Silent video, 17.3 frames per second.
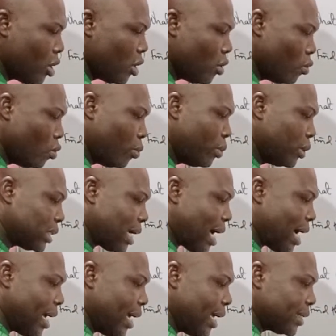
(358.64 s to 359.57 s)
We put our
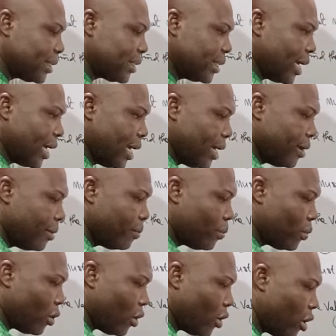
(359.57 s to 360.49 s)
x there,
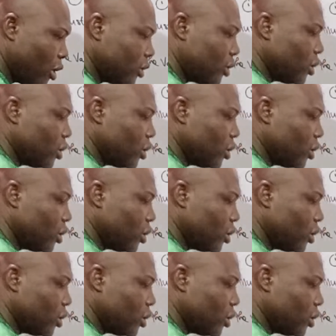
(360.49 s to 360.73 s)
plus,